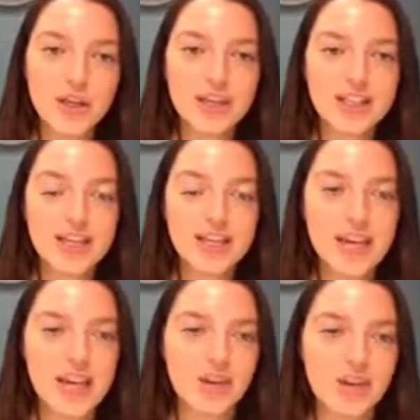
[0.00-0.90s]
You can see
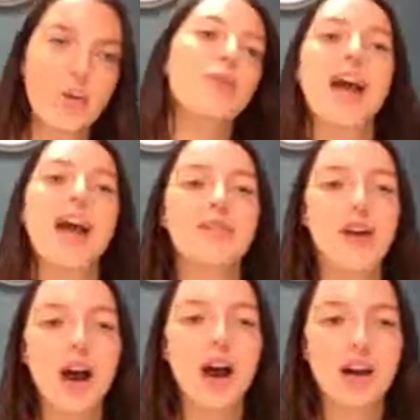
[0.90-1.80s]
here that when we
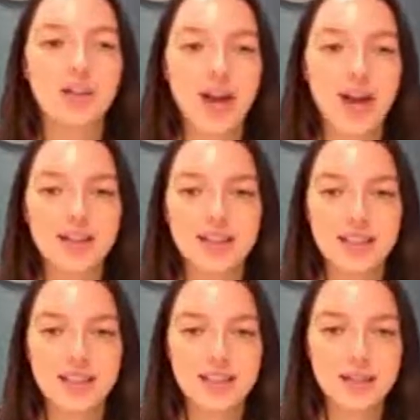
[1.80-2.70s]
have our
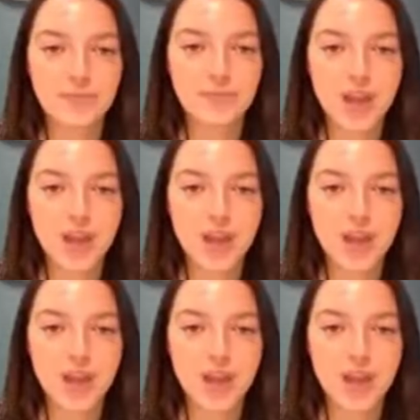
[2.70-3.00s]
directors listed,